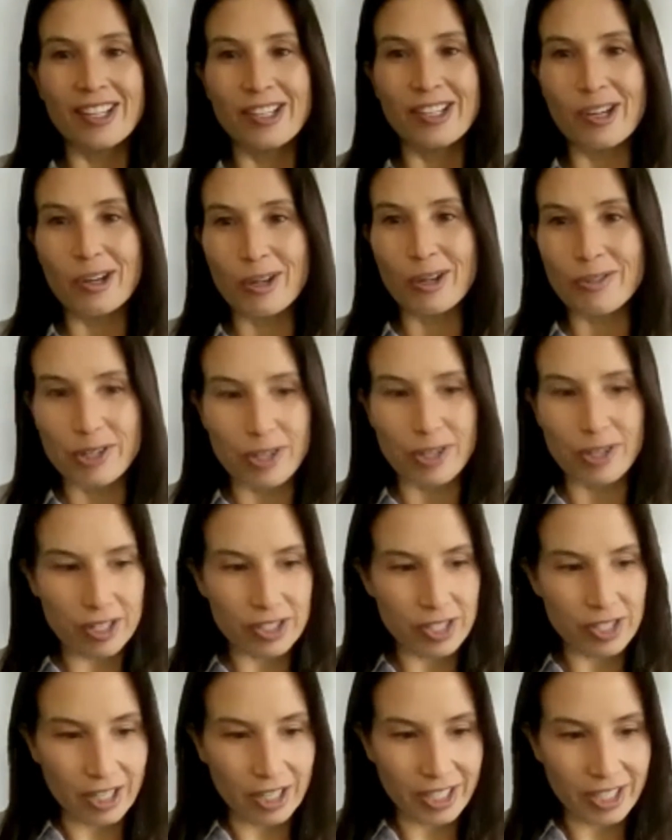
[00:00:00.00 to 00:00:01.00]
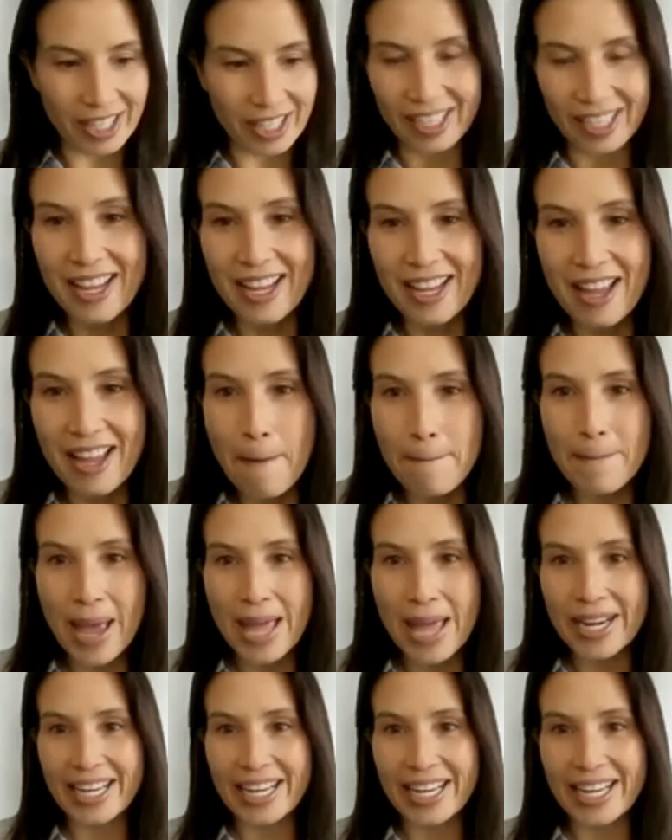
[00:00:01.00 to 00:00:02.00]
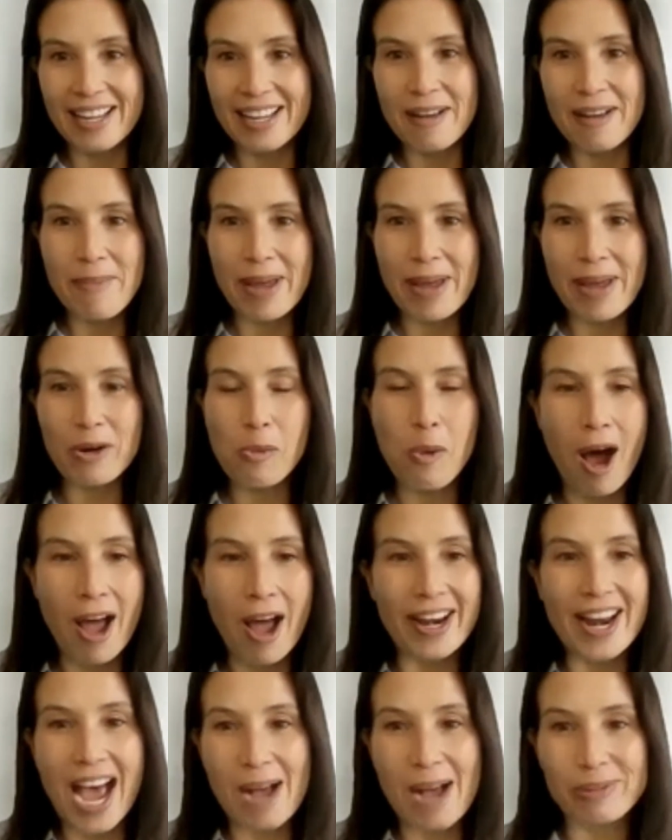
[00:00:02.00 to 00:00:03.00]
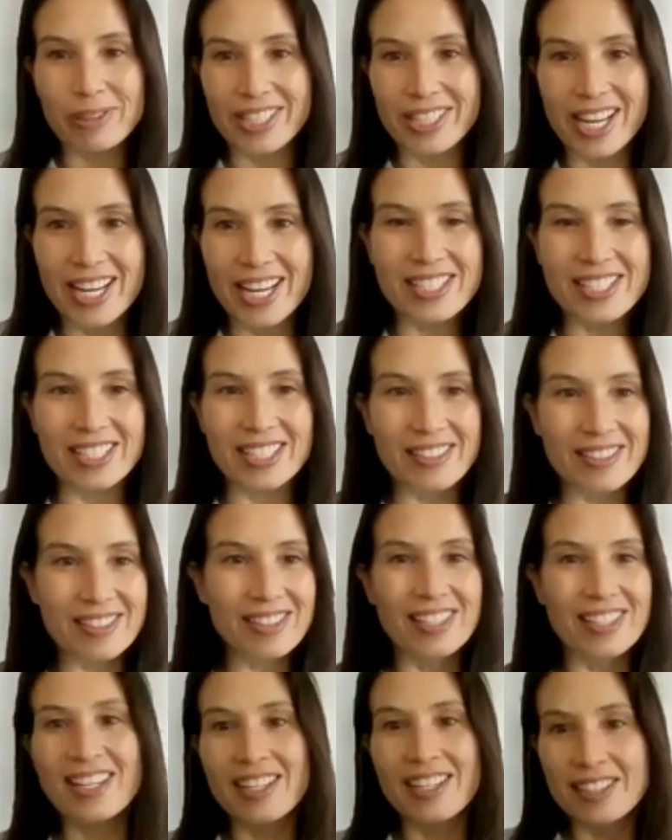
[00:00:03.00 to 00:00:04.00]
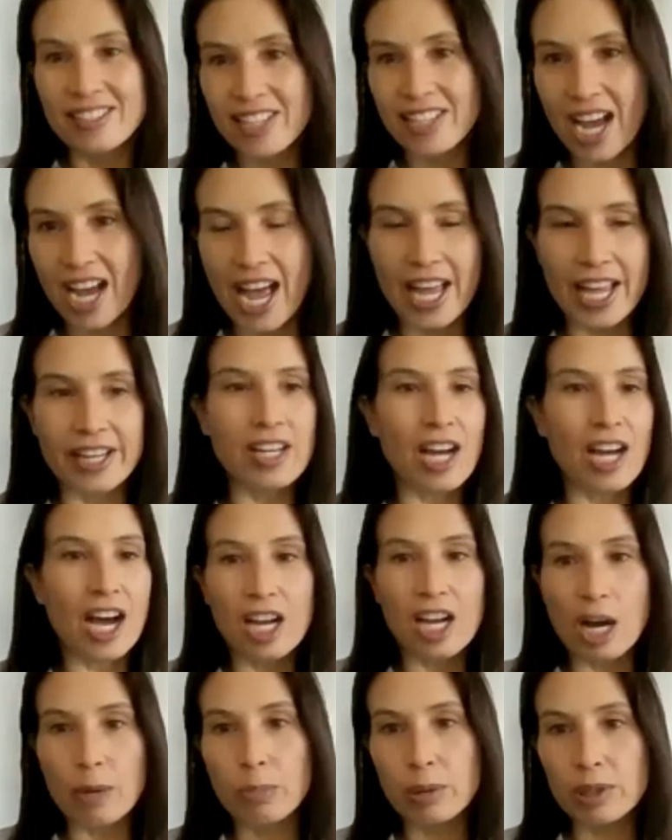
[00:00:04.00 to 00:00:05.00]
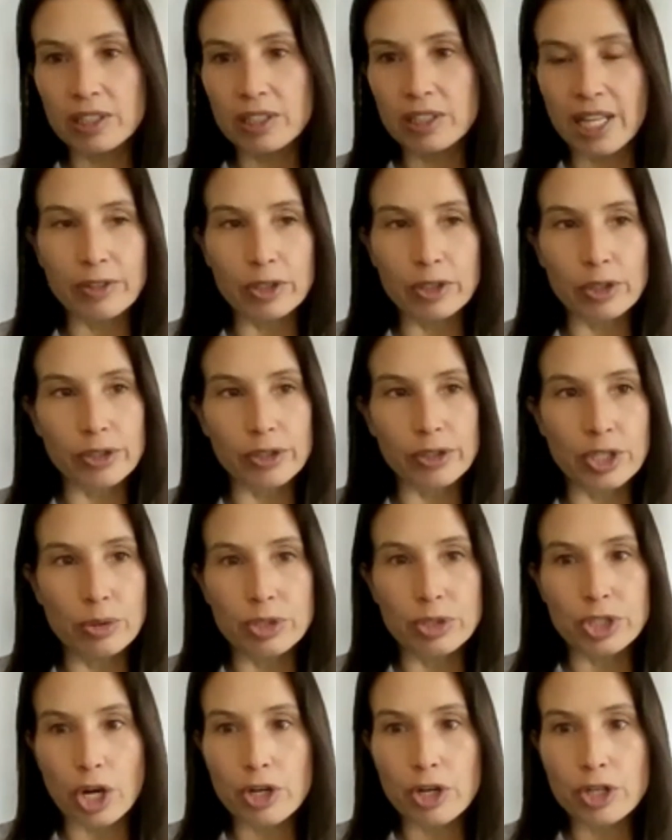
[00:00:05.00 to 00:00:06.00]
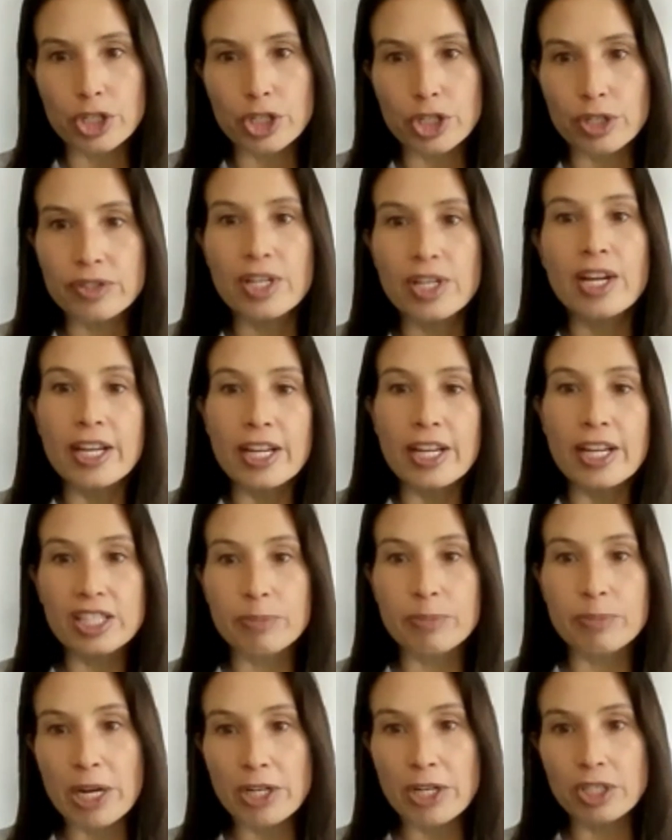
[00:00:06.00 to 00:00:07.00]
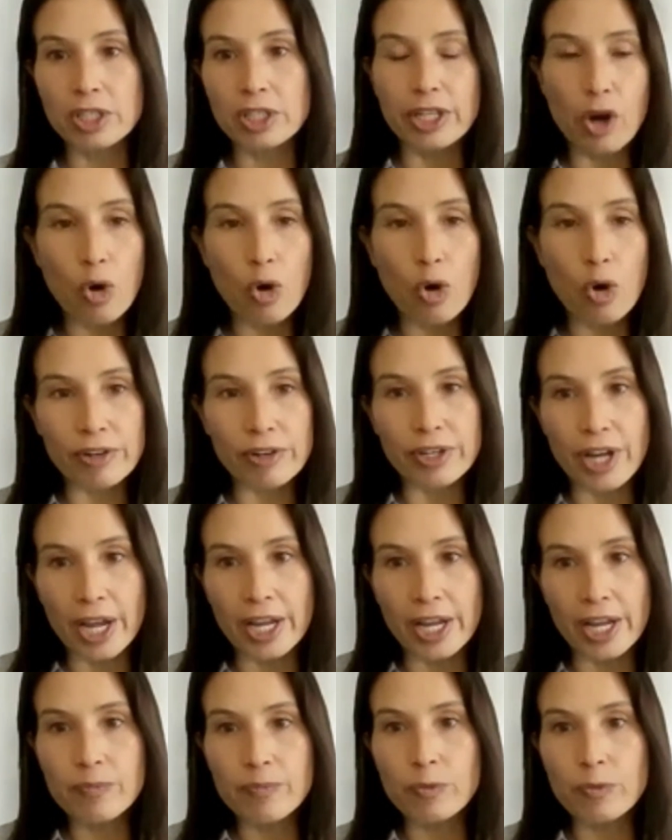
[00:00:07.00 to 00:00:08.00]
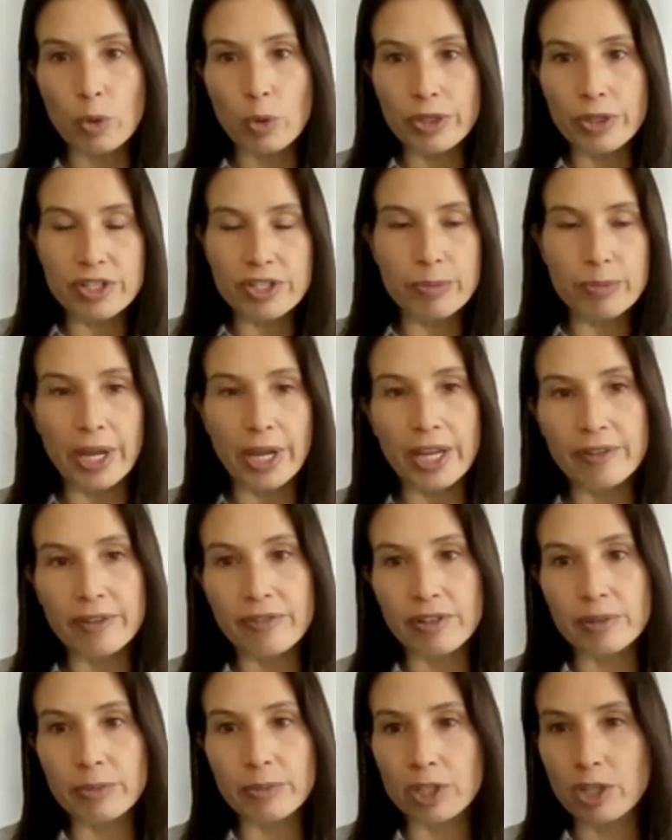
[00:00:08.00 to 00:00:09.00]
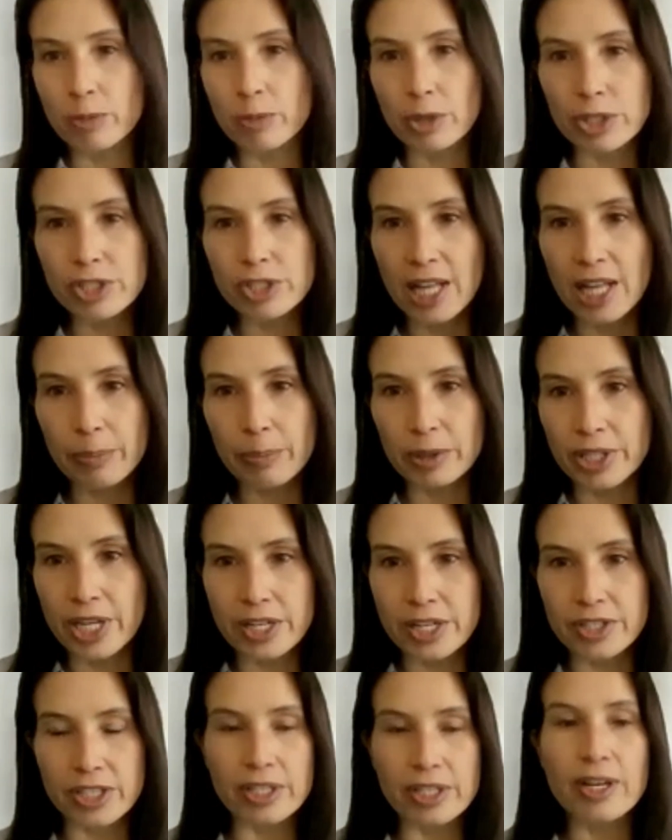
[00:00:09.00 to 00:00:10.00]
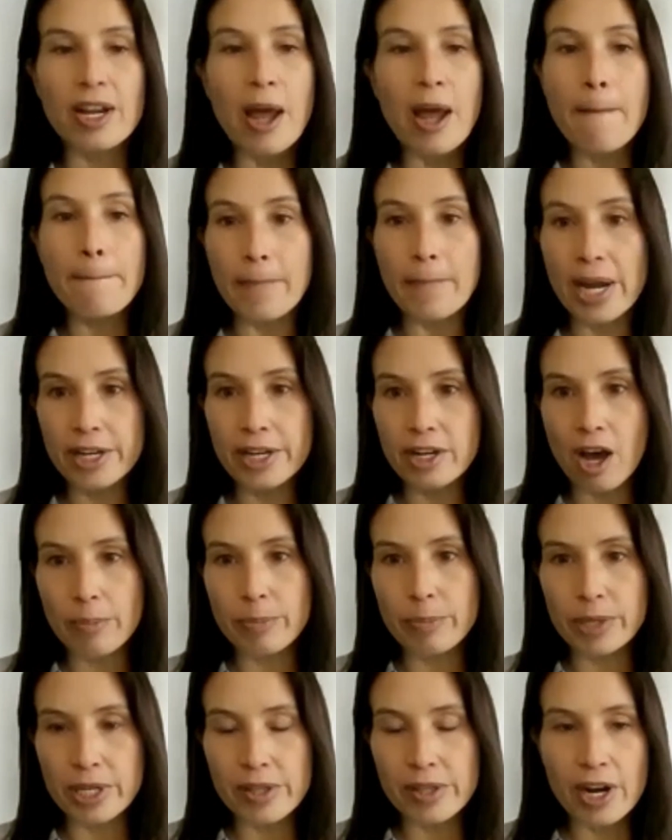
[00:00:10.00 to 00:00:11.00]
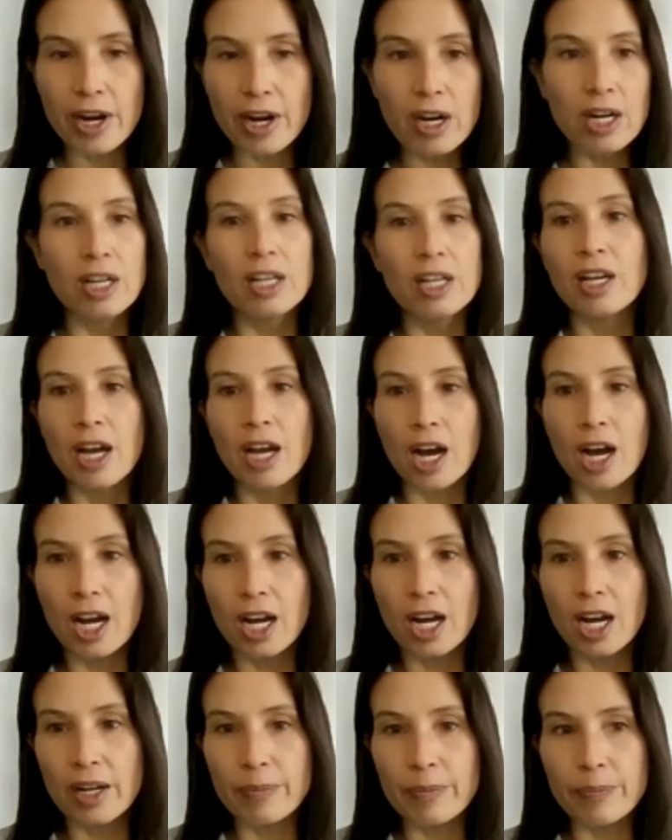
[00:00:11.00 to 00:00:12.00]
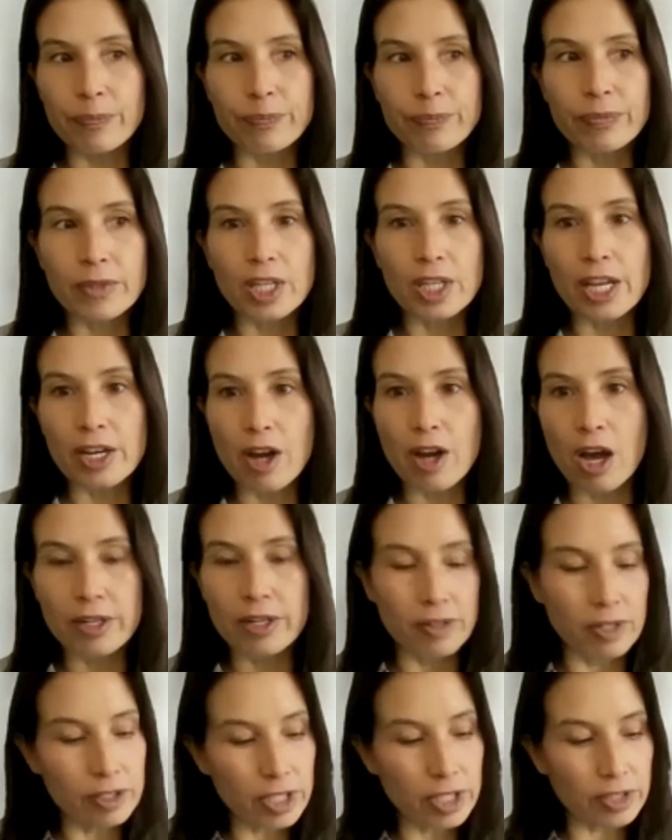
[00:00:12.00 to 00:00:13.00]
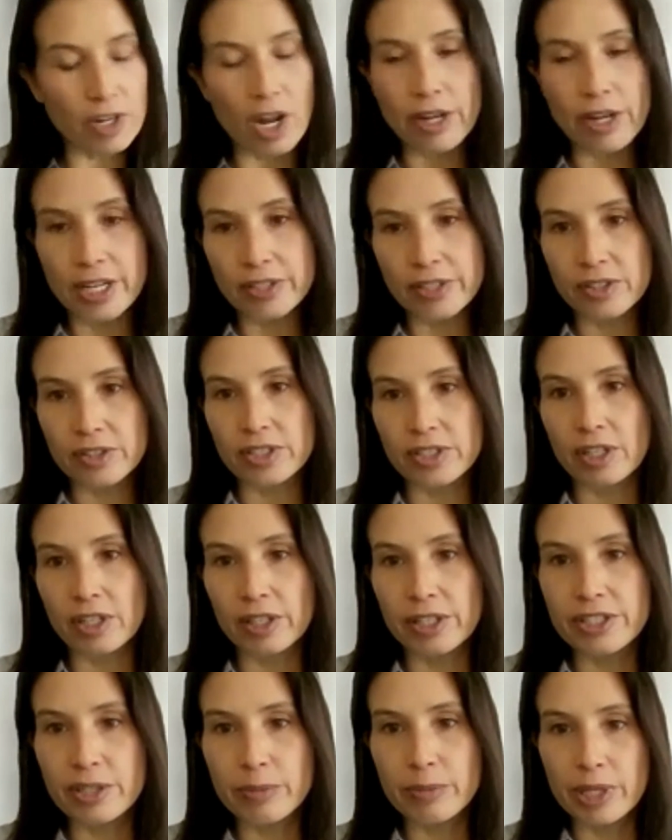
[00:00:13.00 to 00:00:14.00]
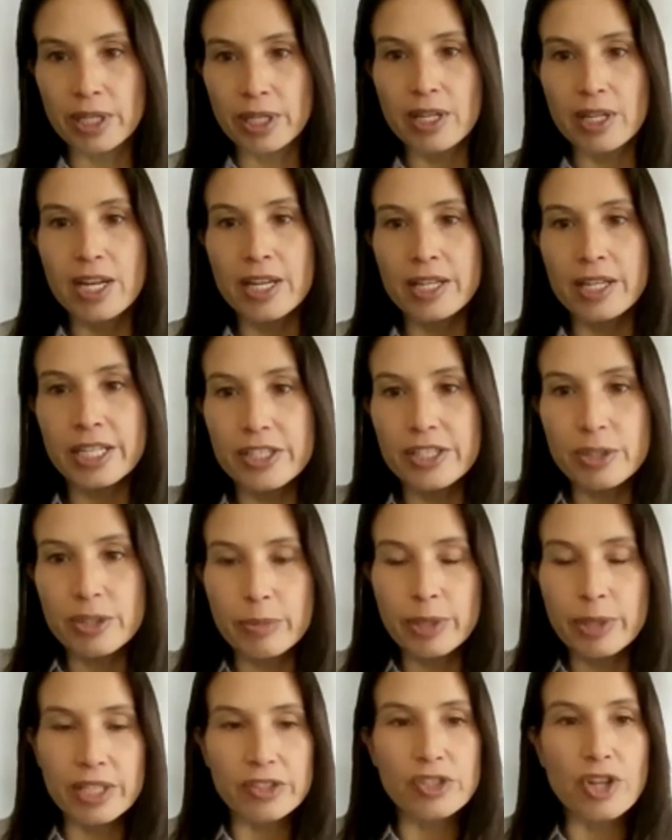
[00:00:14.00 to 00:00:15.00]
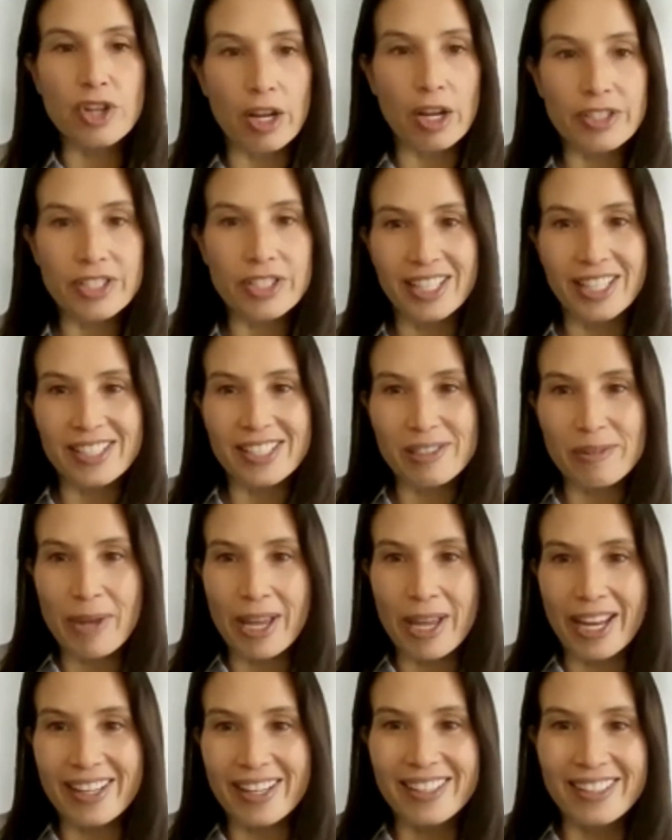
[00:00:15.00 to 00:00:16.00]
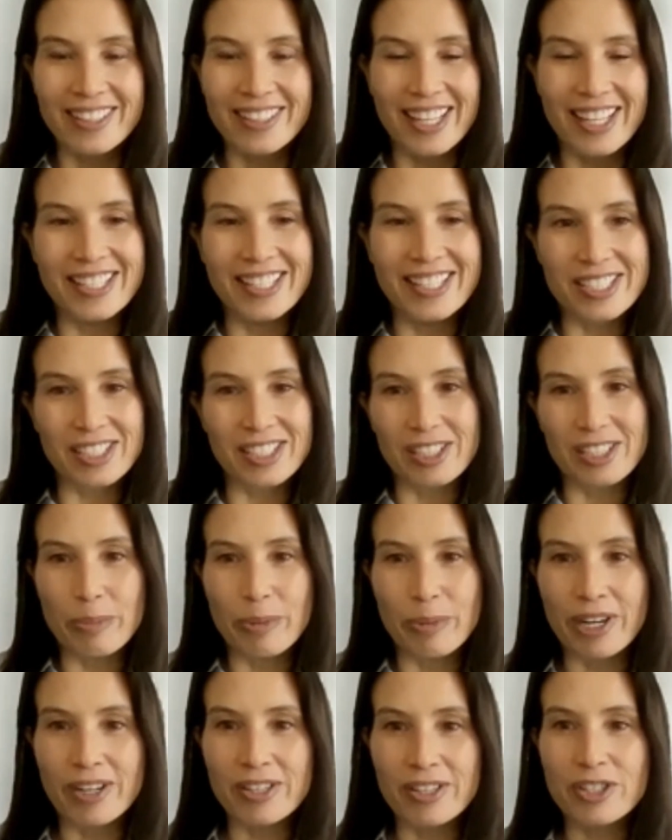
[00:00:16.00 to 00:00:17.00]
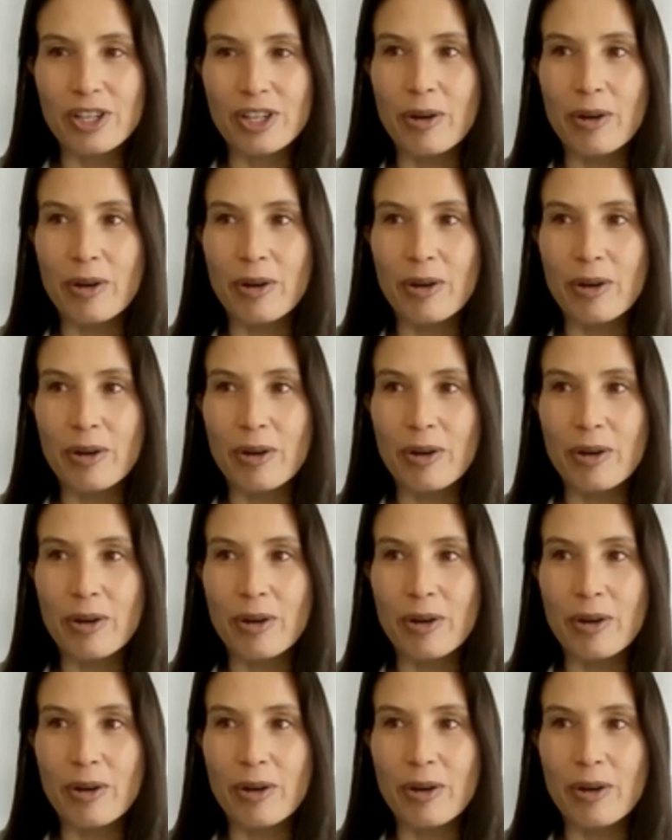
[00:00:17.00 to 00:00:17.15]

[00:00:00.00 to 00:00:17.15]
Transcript: you know, if you're not talking many megawatt applications, to add a couple of level 2 chargers, especially overnight when the demand from the commercial application might not be there, does not necessarily need to be as daunting as it may initially appear.